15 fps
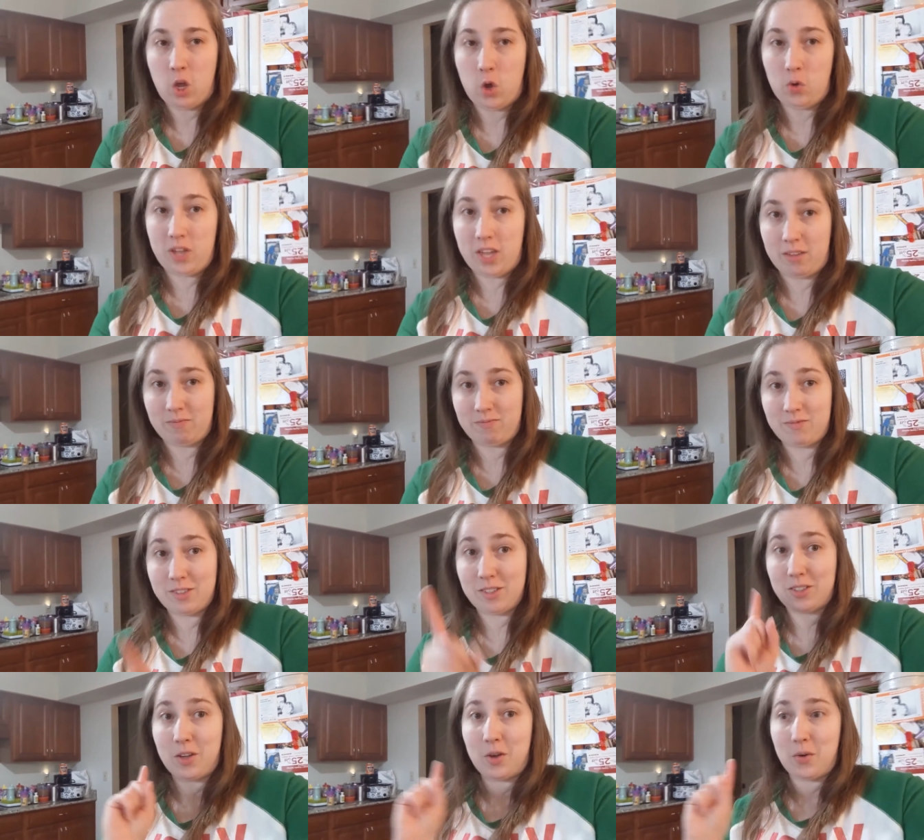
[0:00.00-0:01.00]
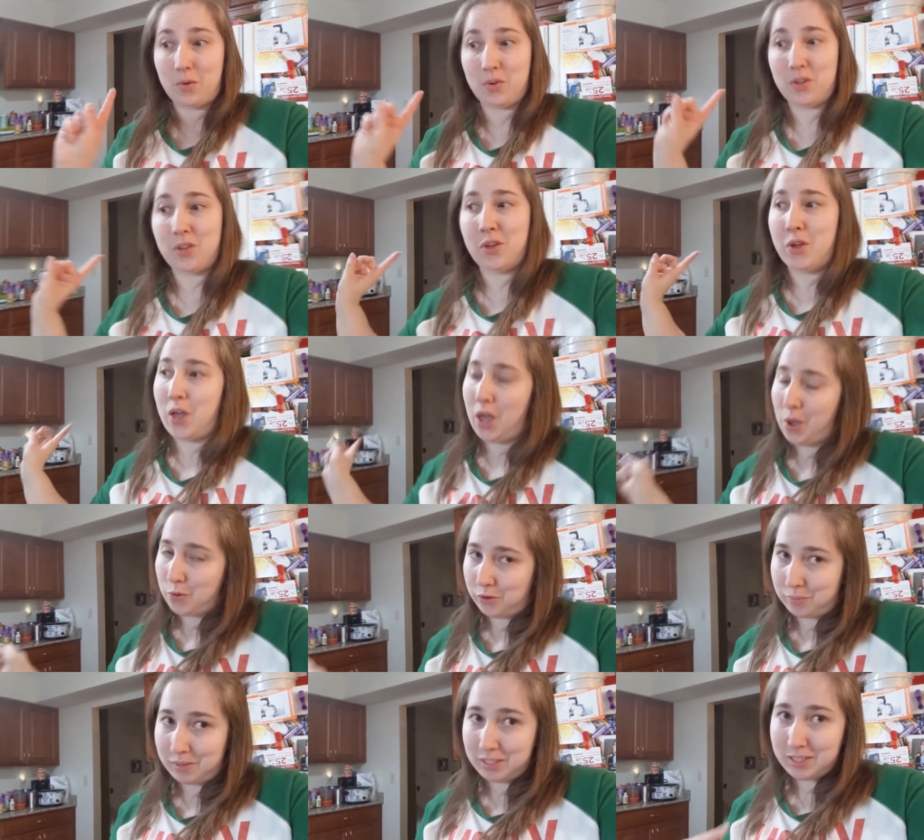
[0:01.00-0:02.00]
Okay, so
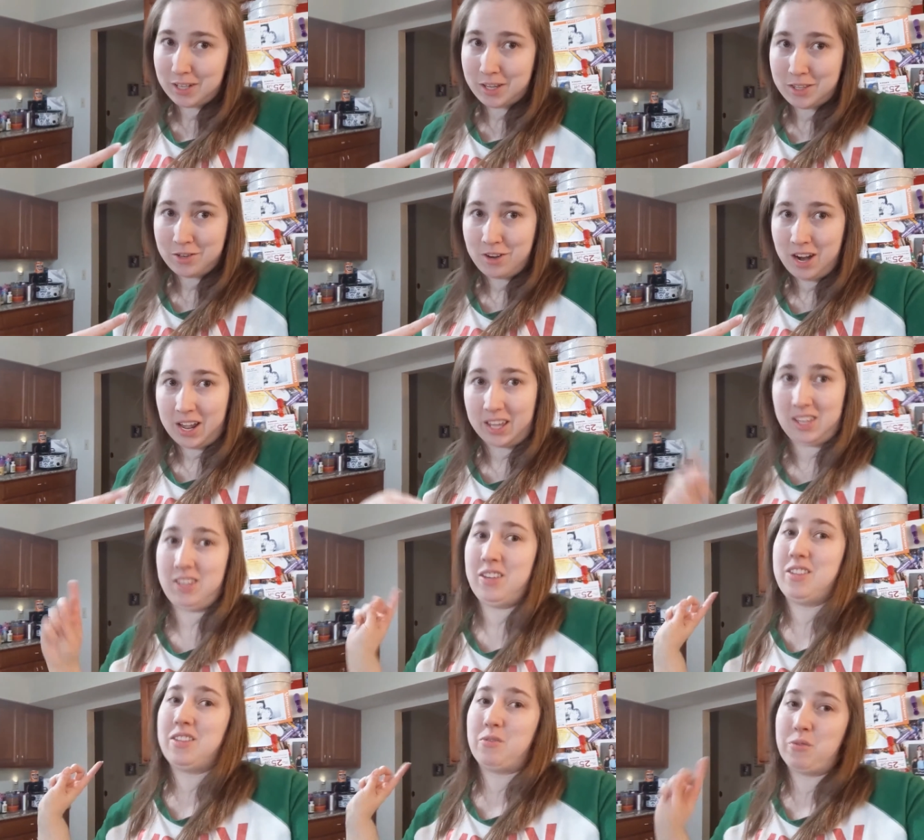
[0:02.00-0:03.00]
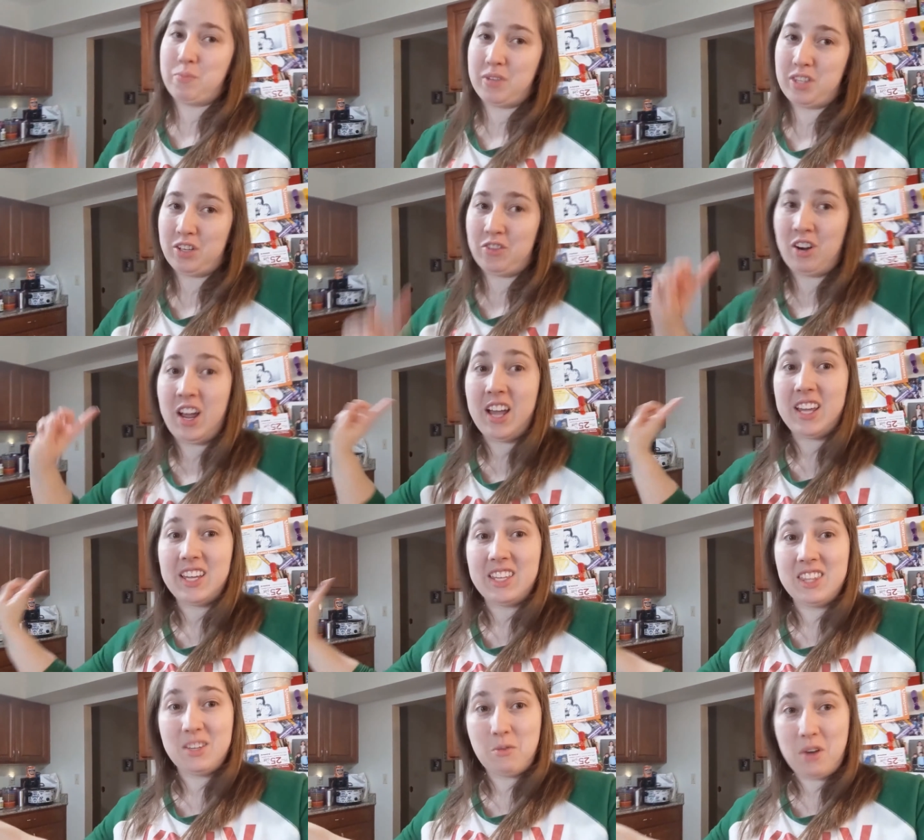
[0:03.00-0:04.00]
we mixed all the dry. Now we put the dry
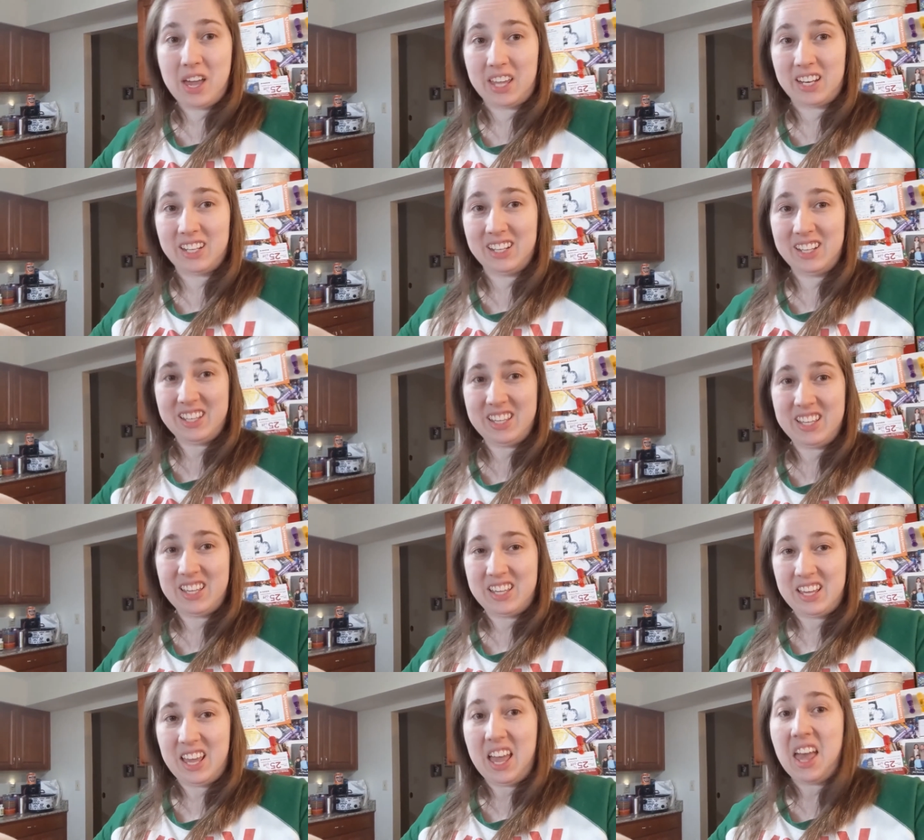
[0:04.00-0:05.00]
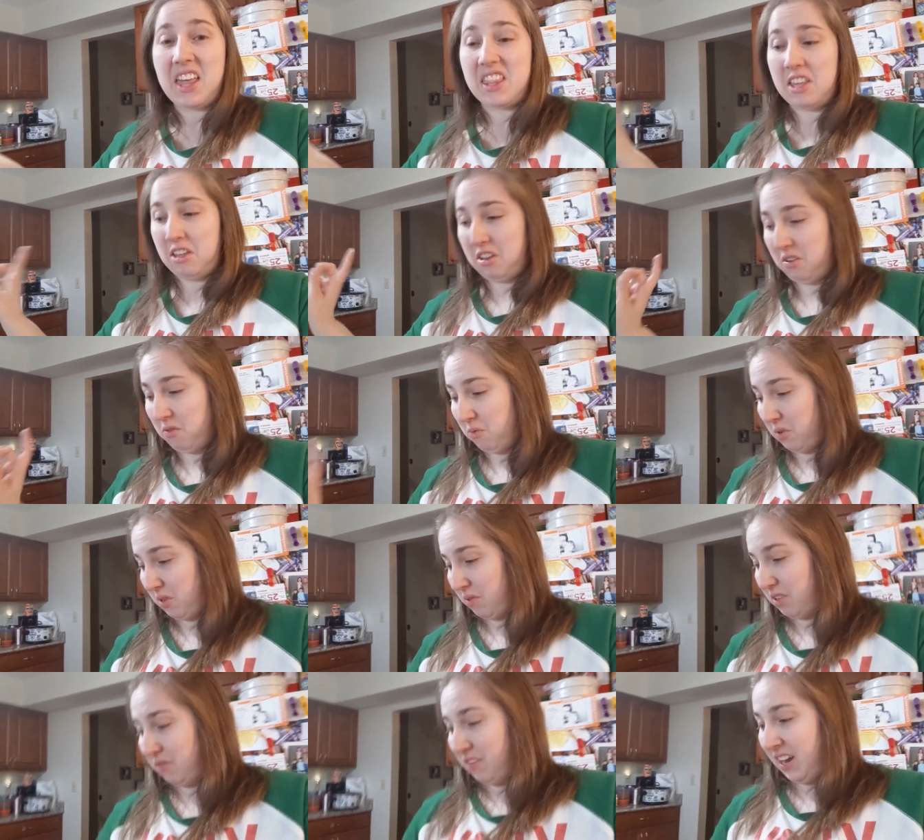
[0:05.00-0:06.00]
in the wet. And then
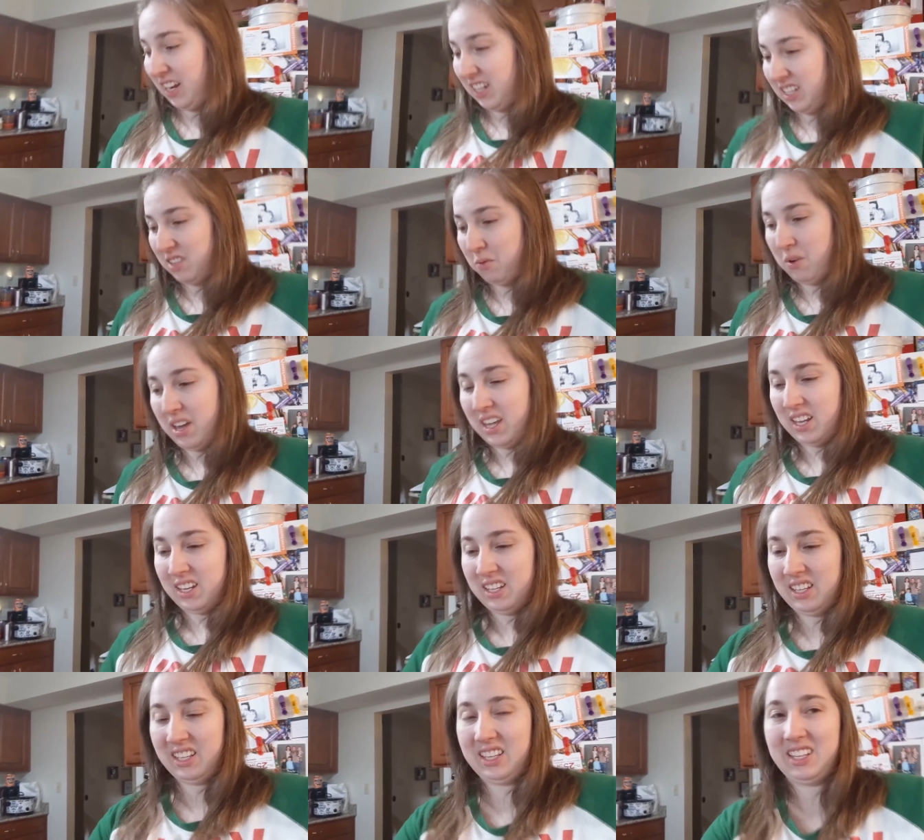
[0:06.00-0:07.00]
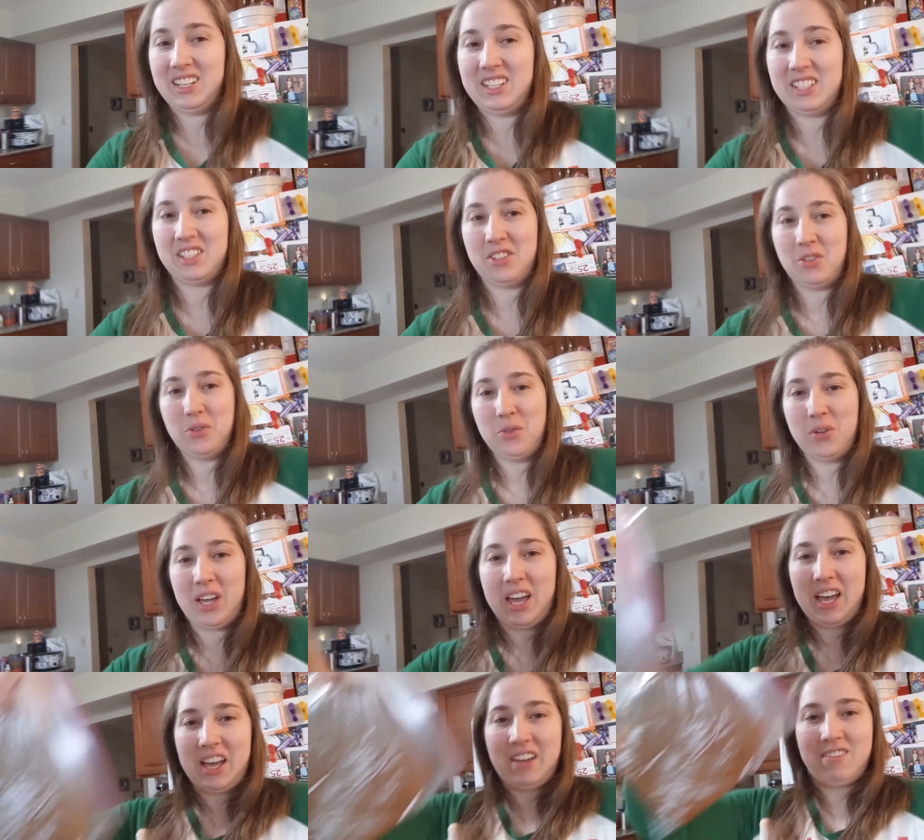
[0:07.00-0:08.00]
we divided the wet into 2
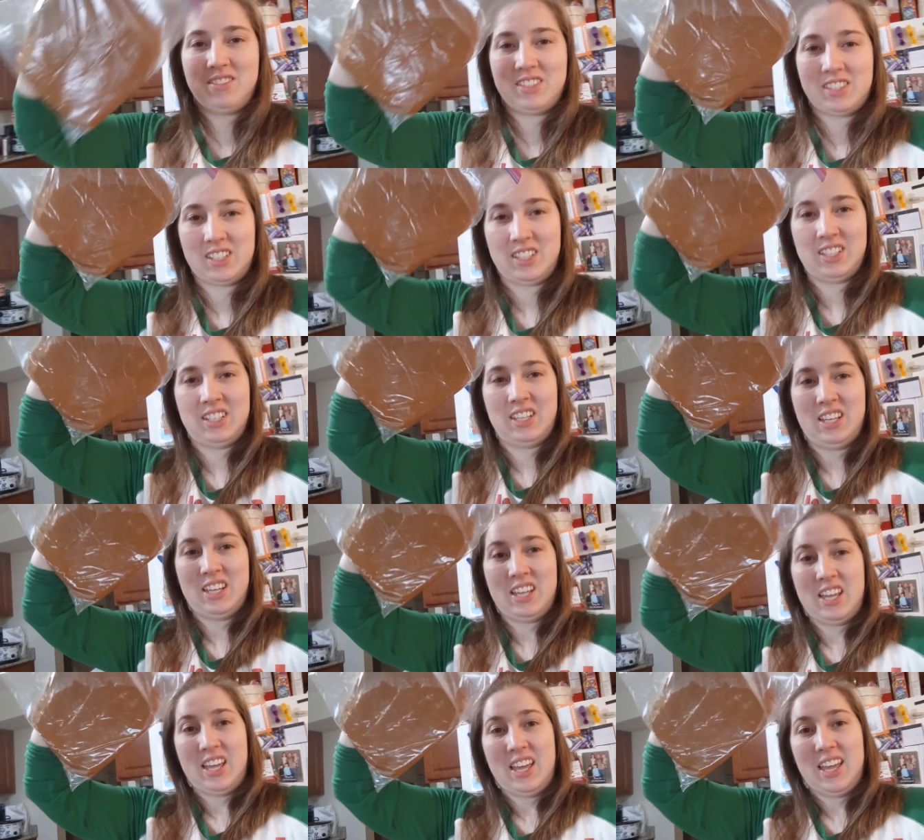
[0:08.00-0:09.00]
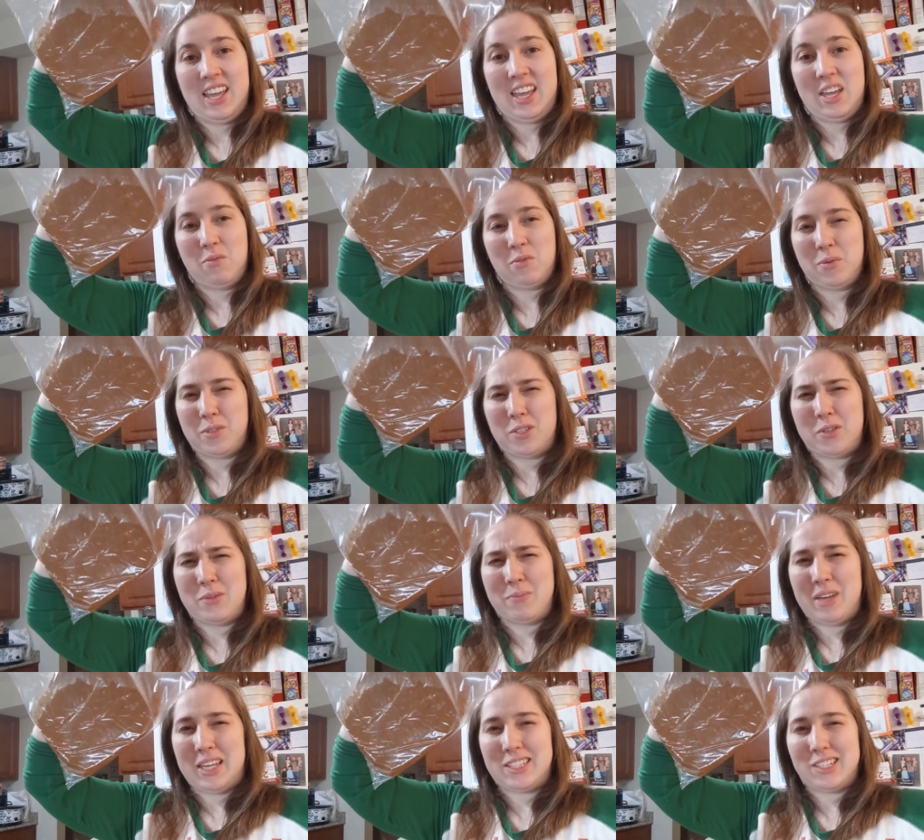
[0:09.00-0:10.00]
halves. And we're supposed to do it in
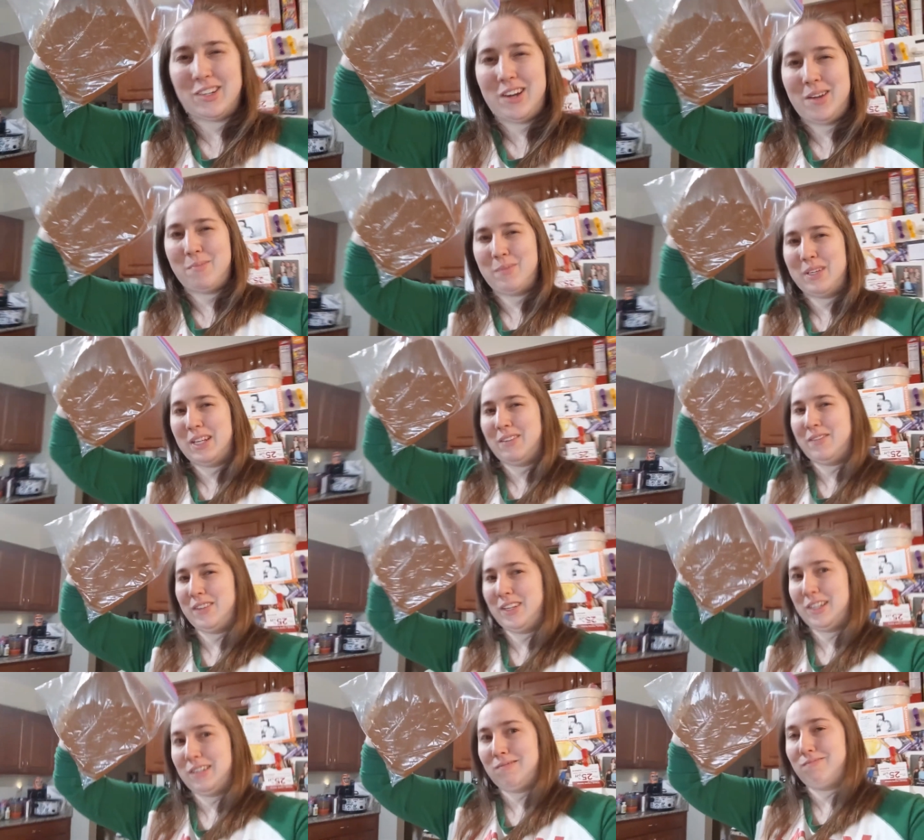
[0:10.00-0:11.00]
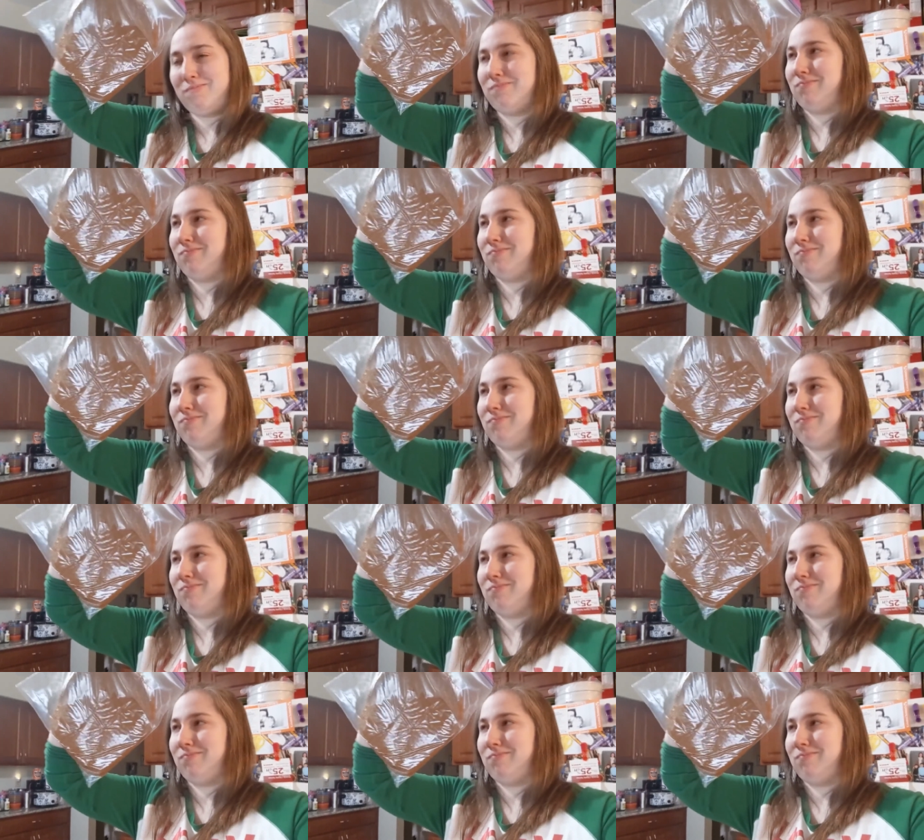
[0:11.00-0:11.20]
plastic wrap, but I figured